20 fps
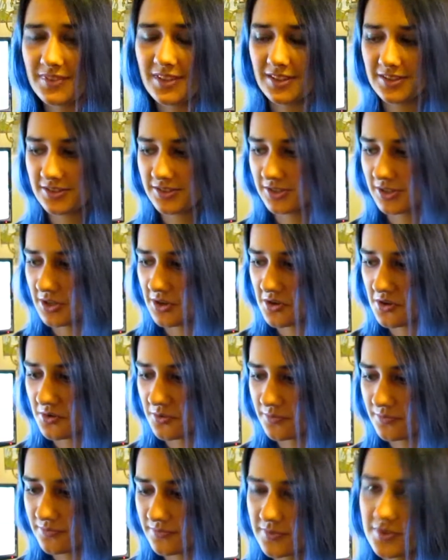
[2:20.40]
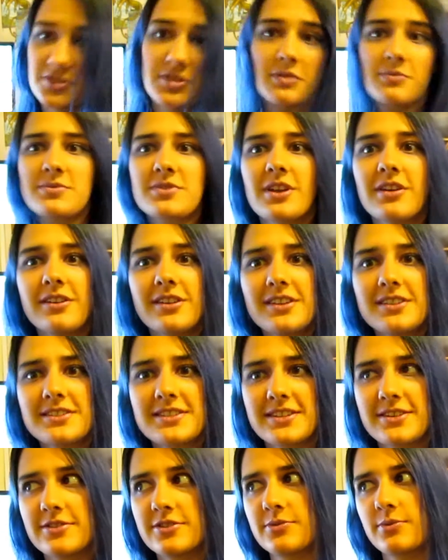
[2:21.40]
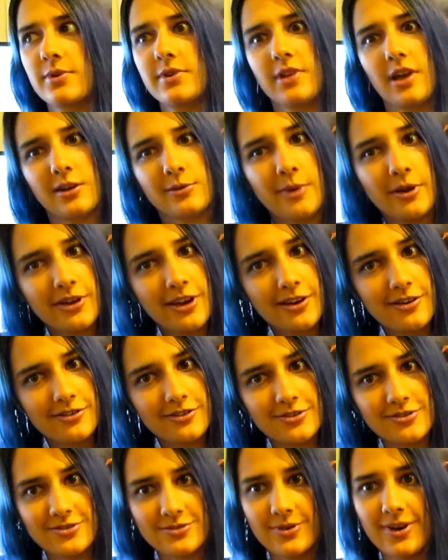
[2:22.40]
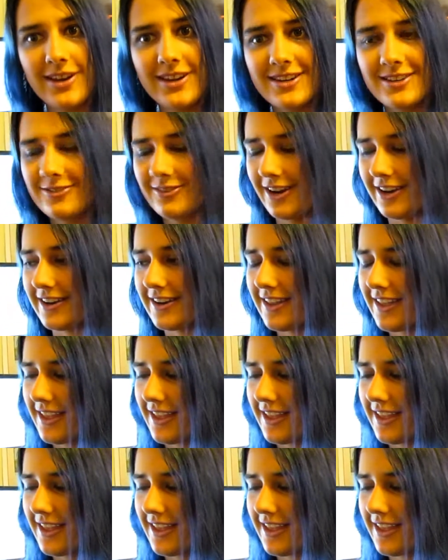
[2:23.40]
So I'm starting a series where we talk about characters, right? Right.